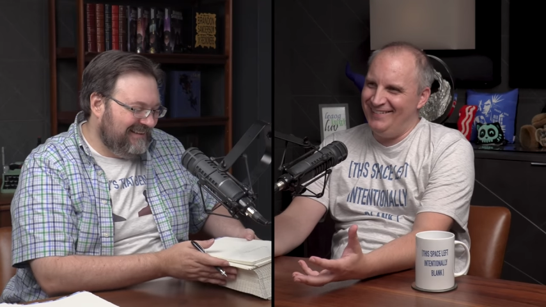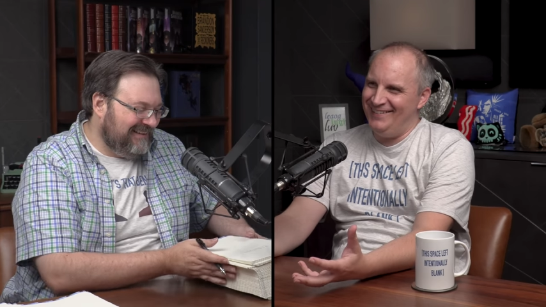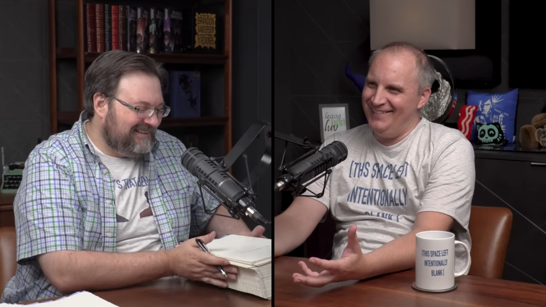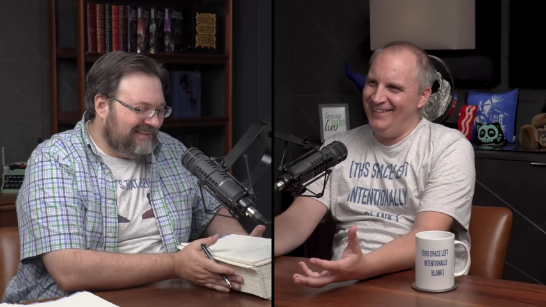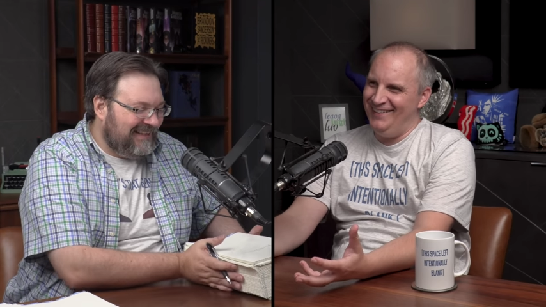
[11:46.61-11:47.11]

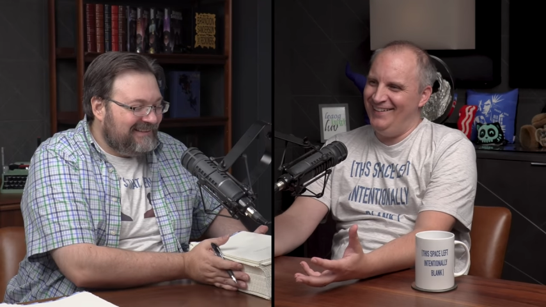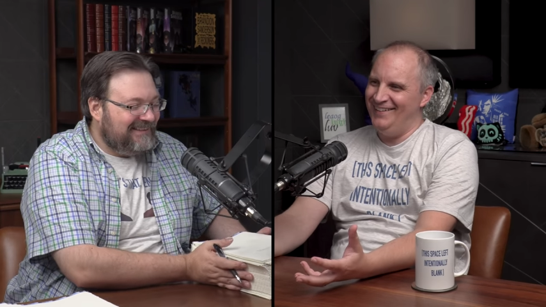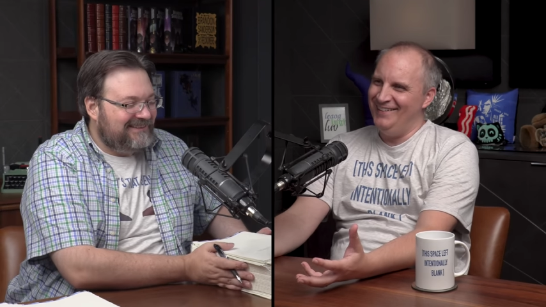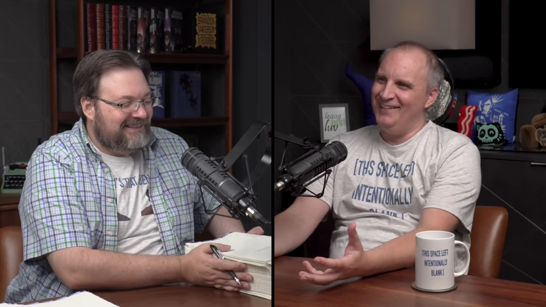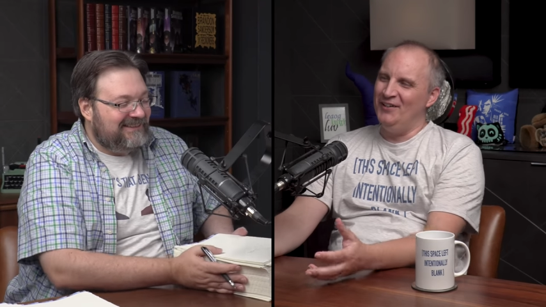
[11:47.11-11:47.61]
Speaker 1: this is
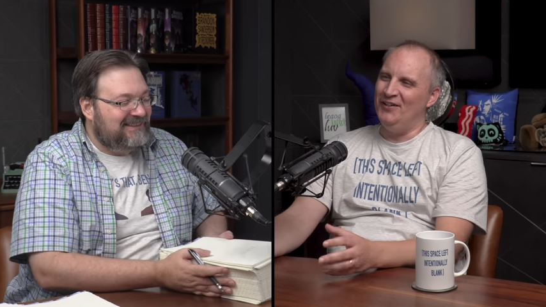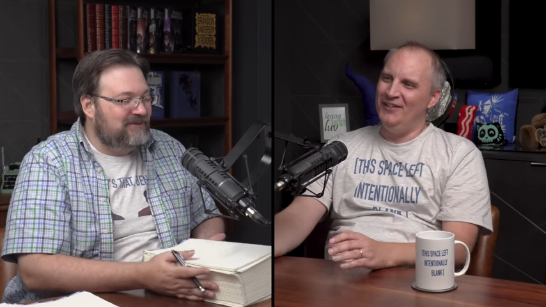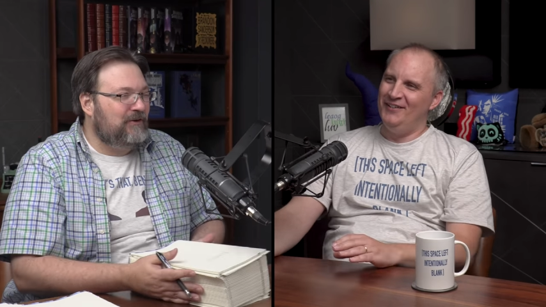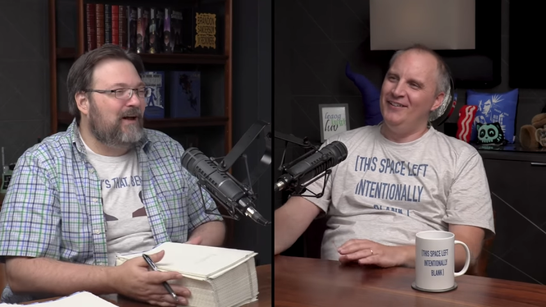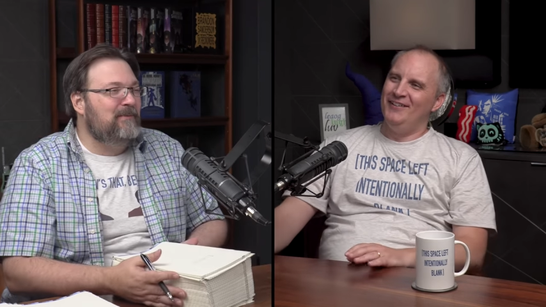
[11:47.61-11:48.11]
this is this
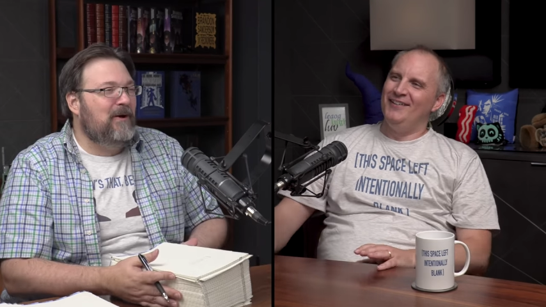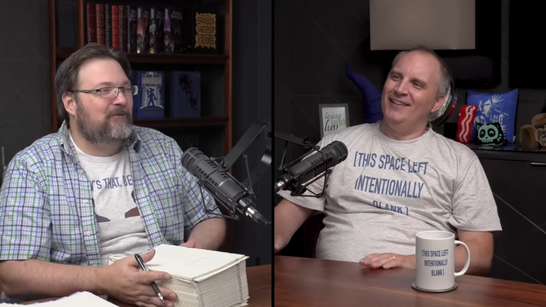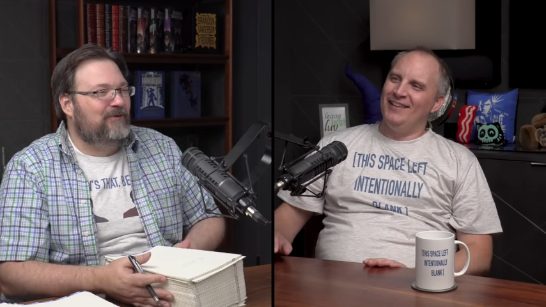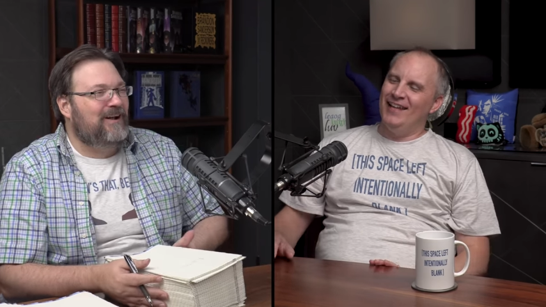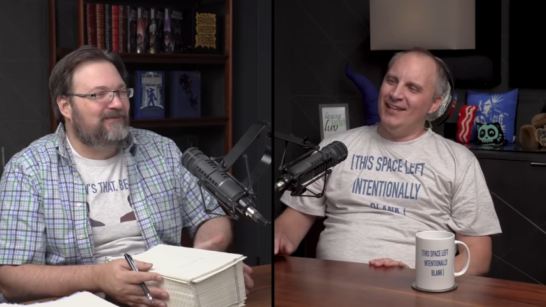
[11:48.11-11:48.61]
is your
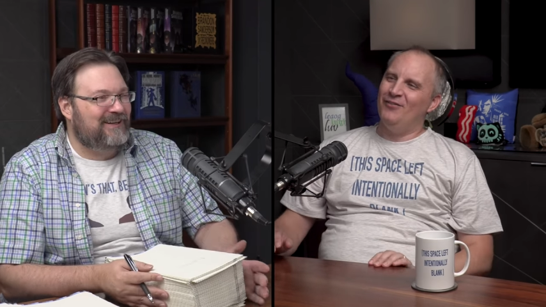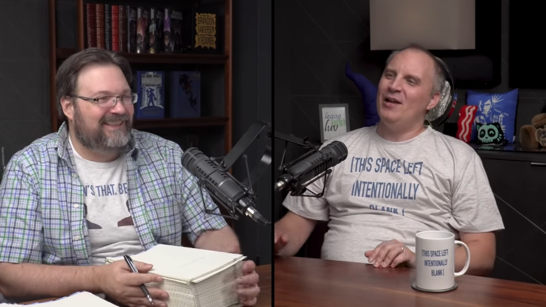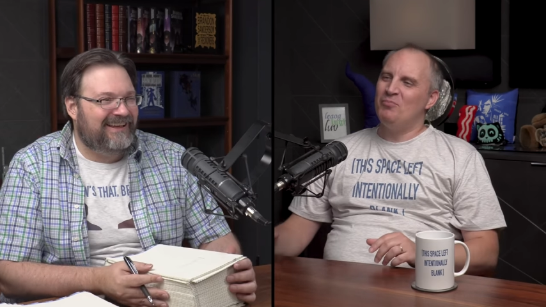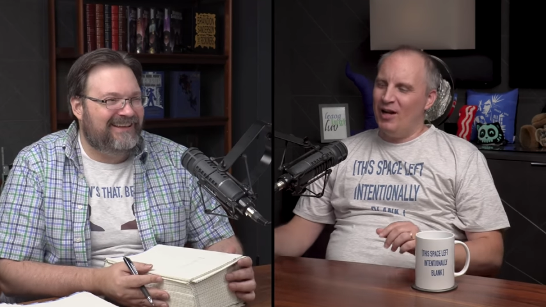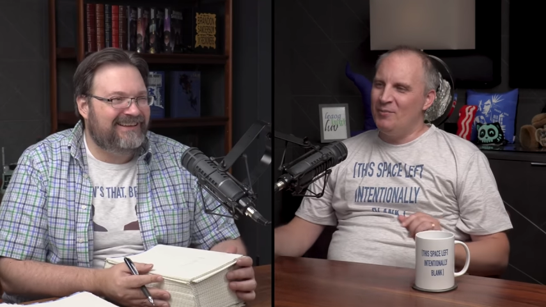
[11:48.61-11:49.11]
mo for
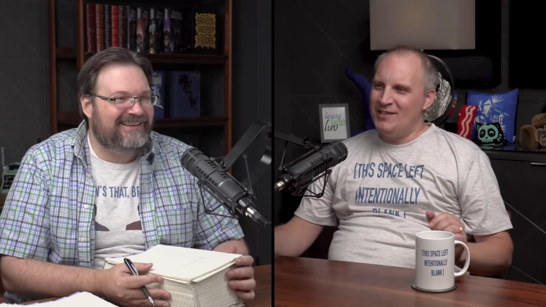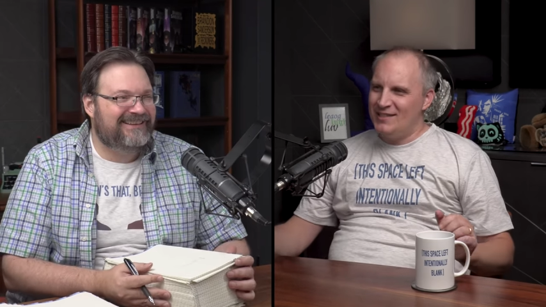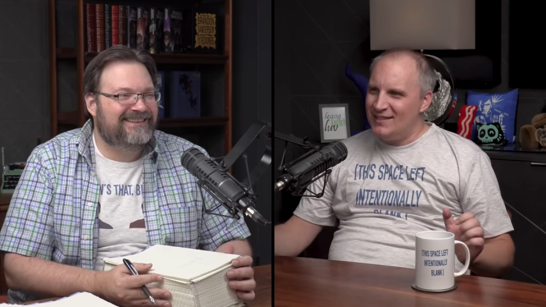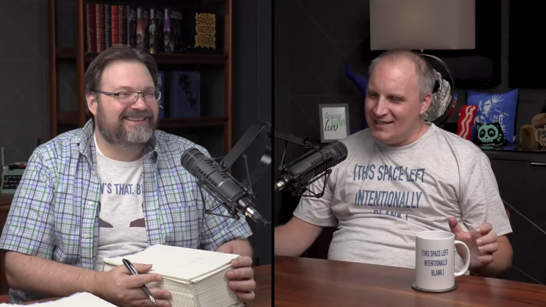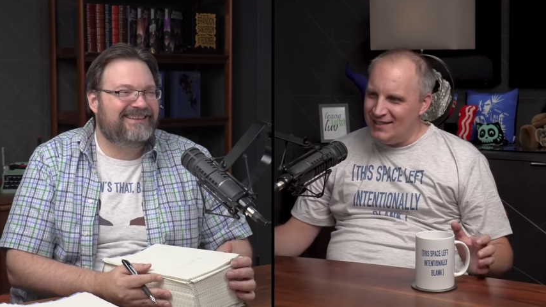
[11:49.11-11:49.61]
everything. Like if I
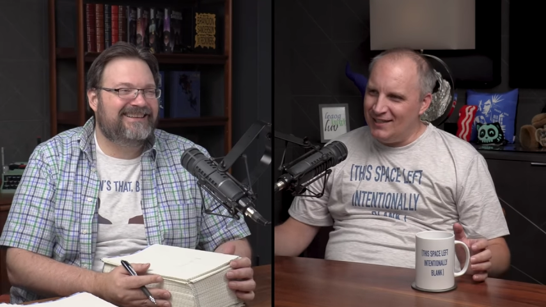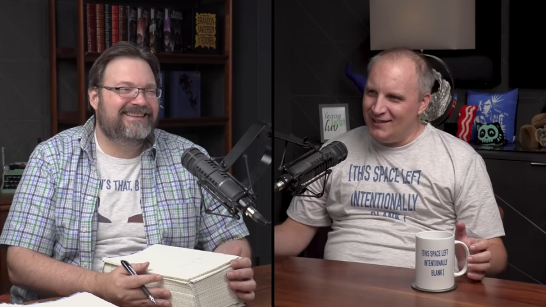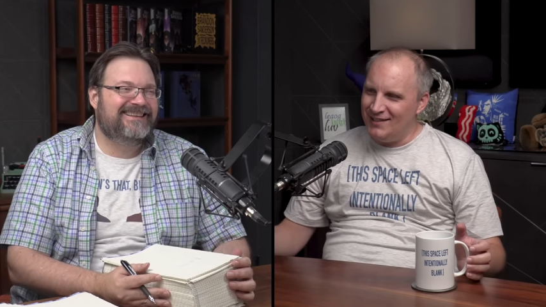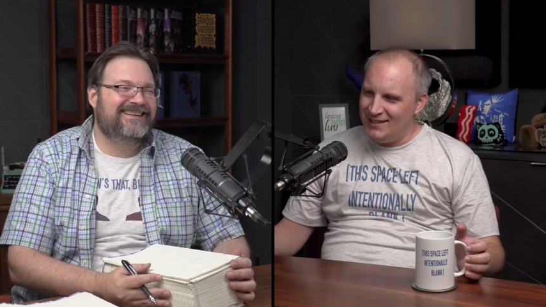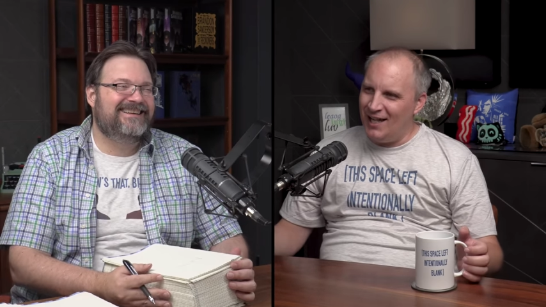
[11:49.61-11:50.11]
Speaker 2: promise to
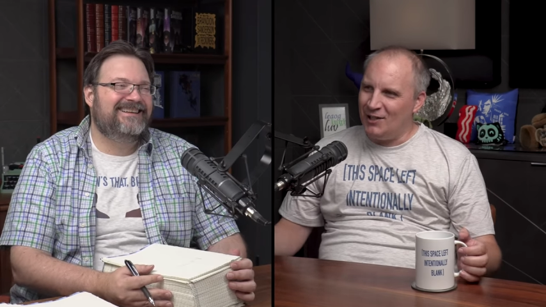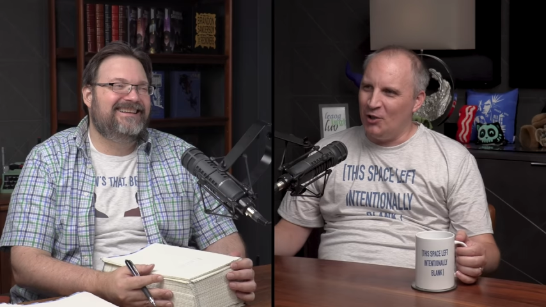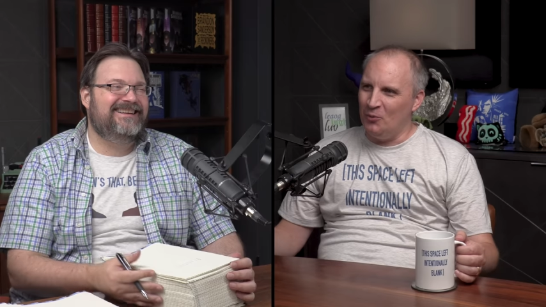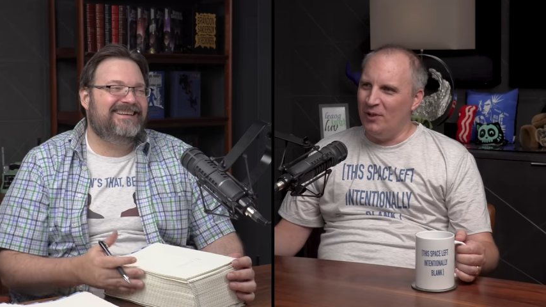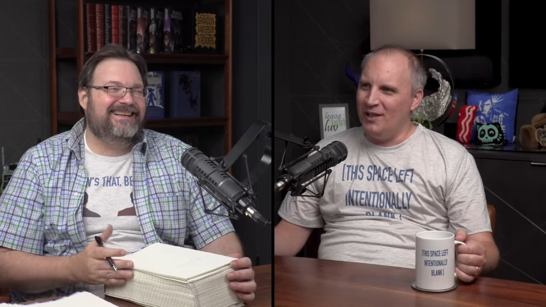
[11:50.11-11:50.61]
steal a
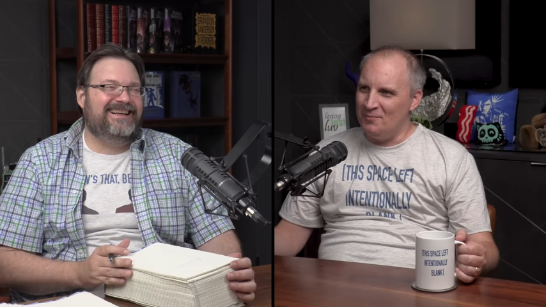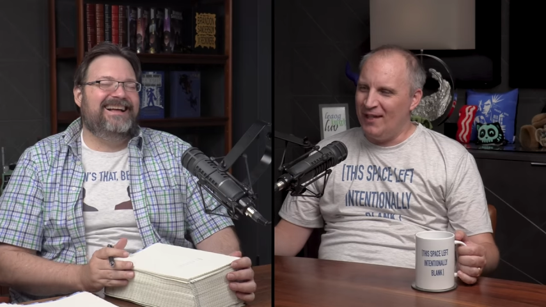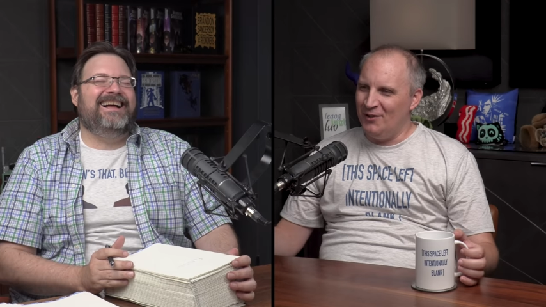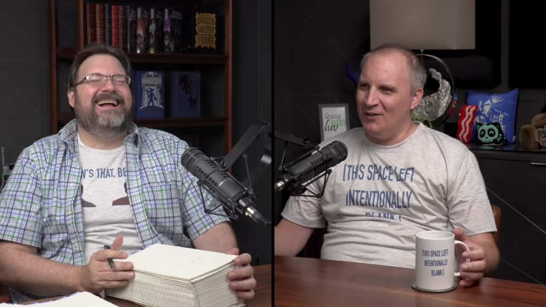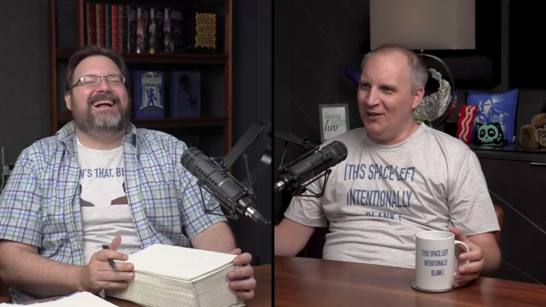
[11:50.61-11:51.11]
taco while
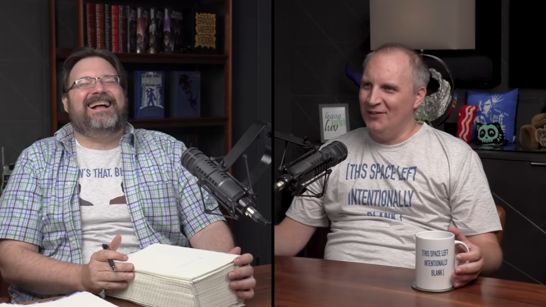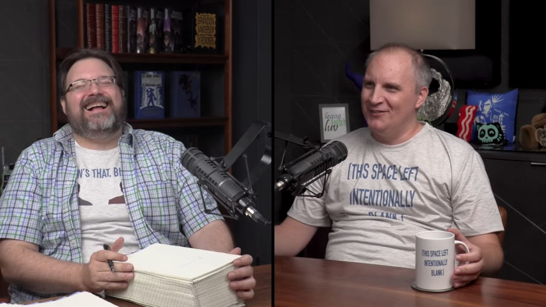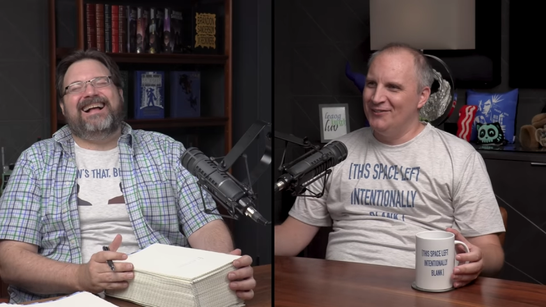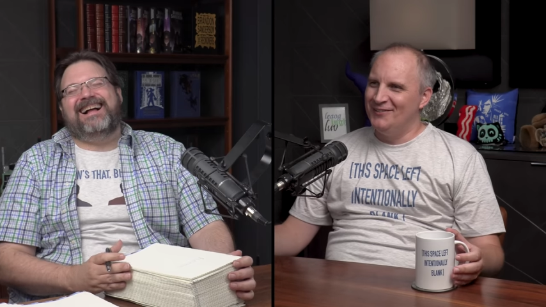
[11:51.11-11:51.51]
I'm down there.